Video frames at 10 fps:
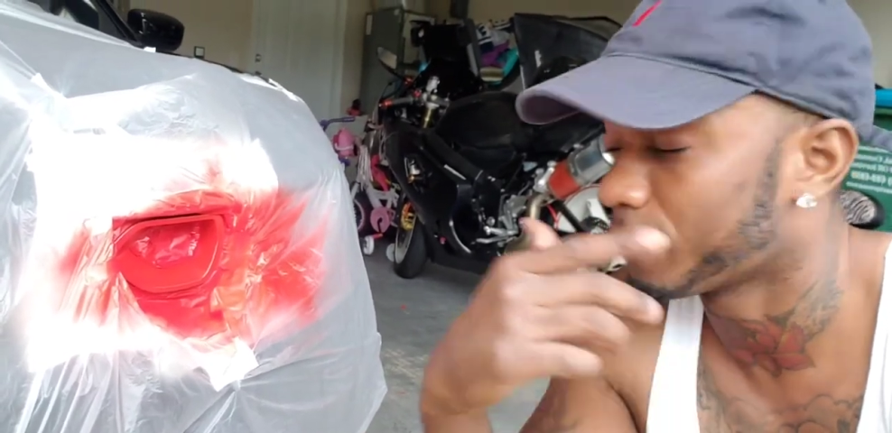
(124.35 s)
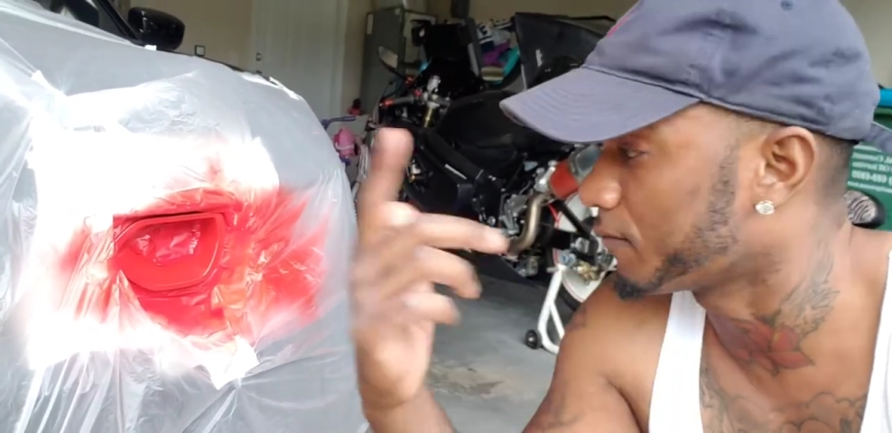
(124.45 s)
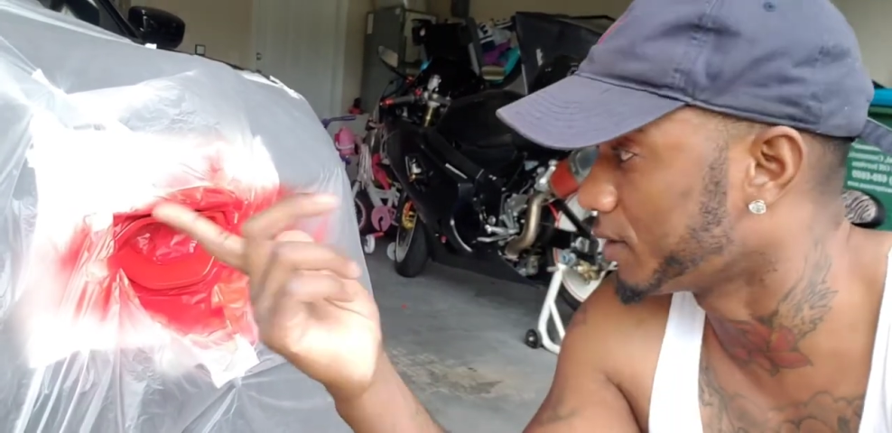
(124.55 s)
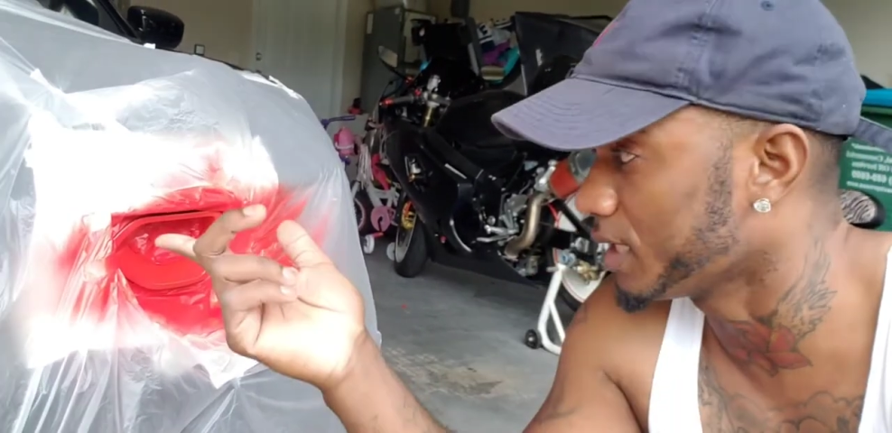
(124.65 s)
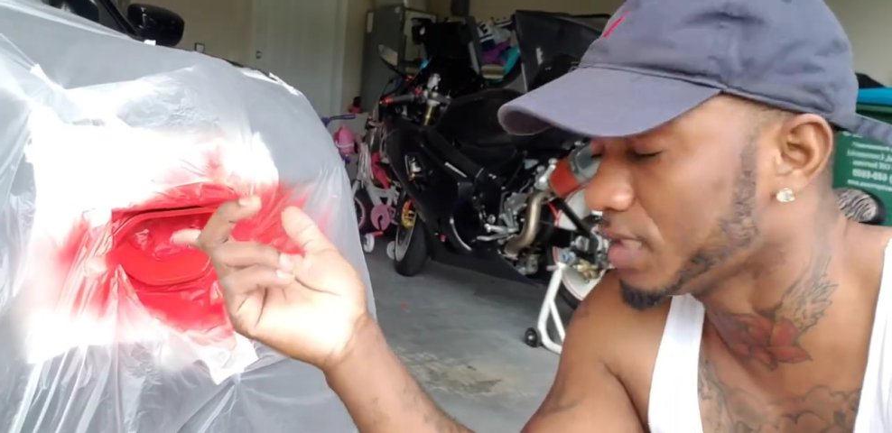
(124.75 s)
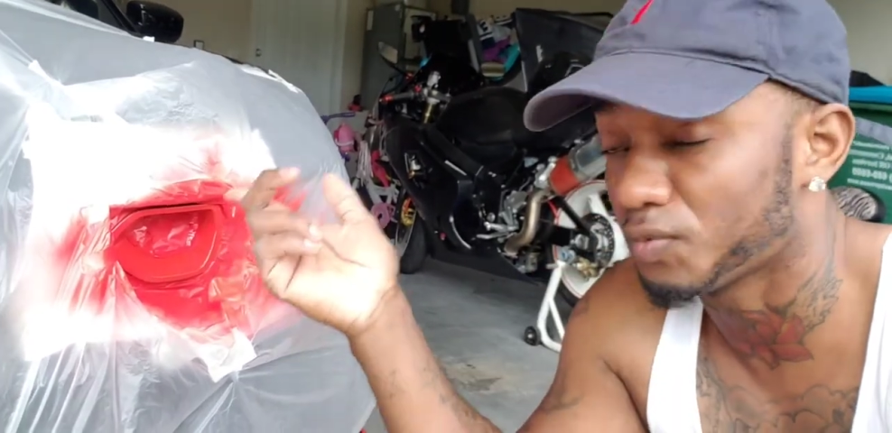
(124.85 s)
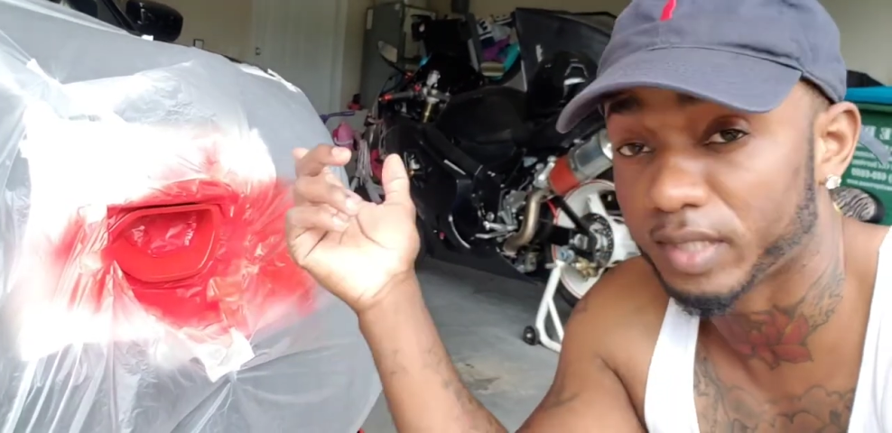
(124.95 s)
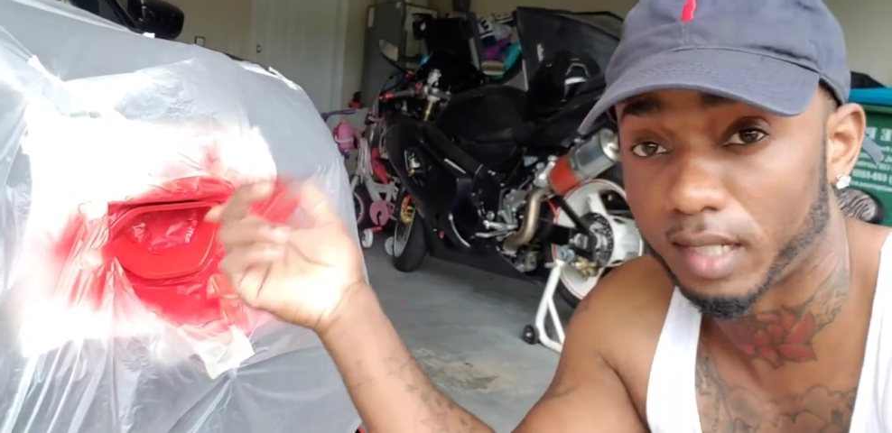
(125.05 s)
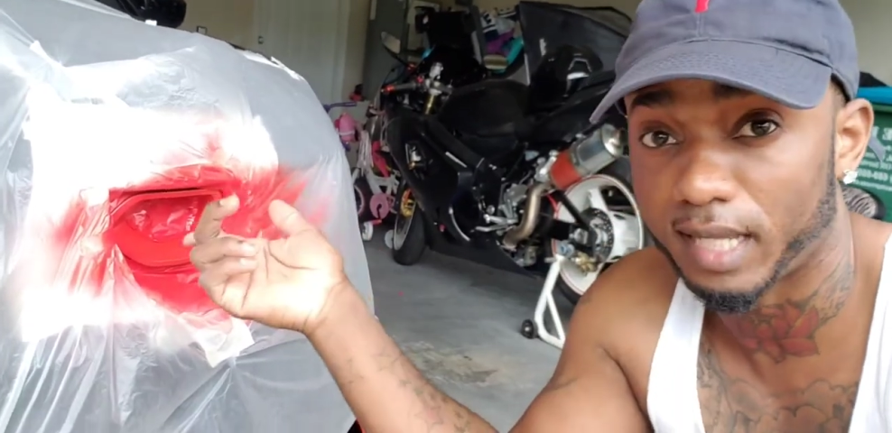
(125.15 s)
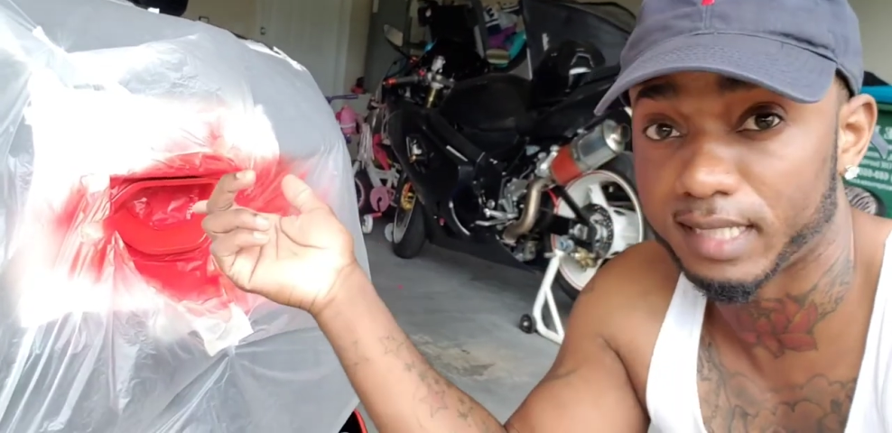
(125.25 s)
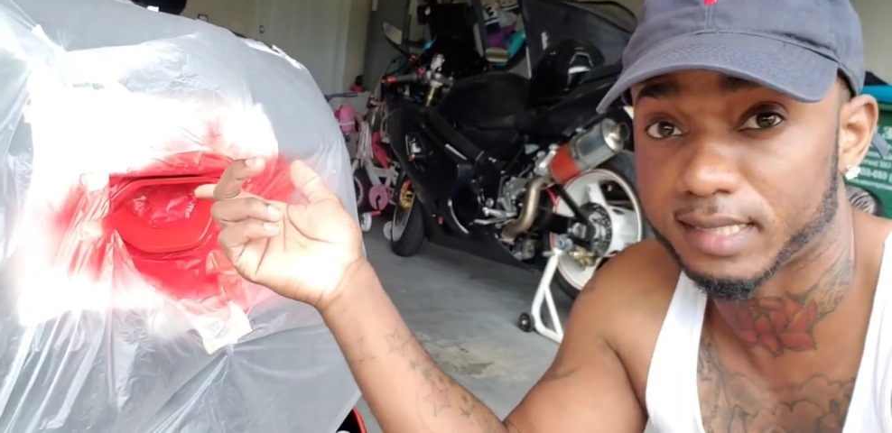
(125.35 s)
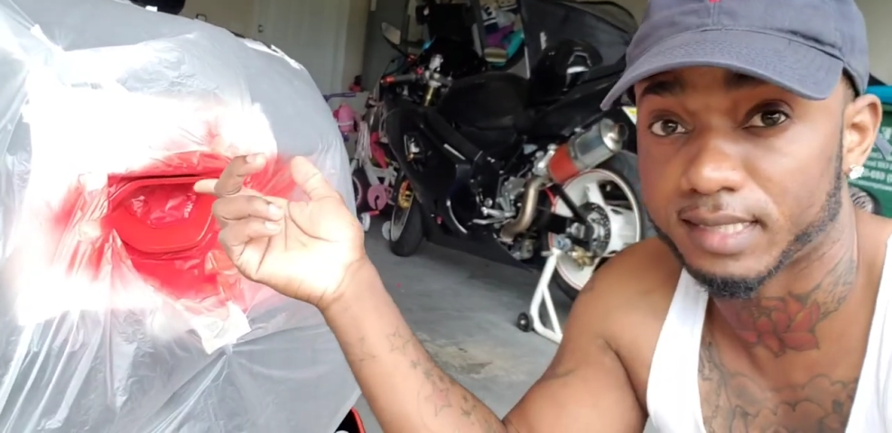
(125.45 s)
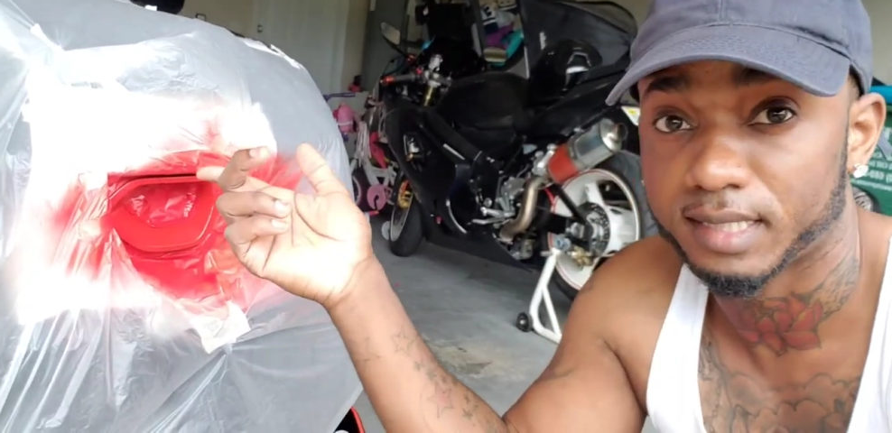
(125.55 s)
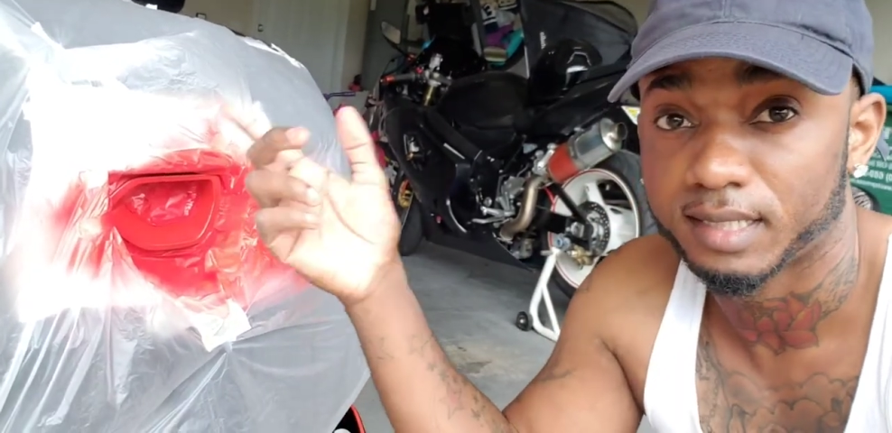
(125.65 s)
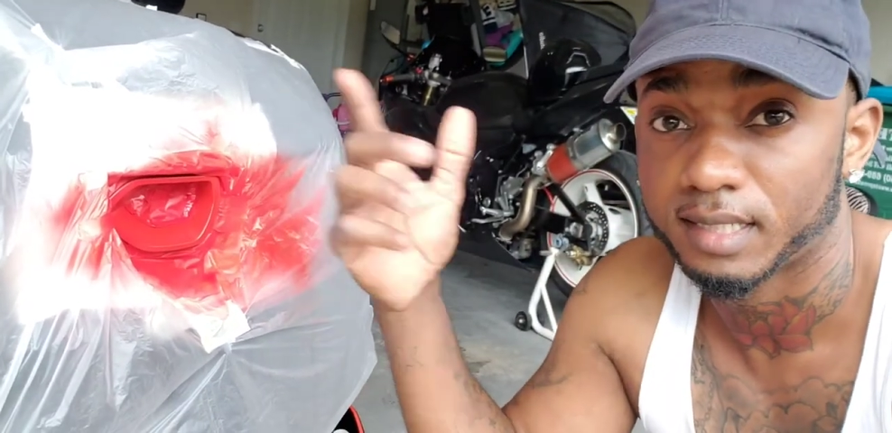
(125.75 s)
for these with the lights,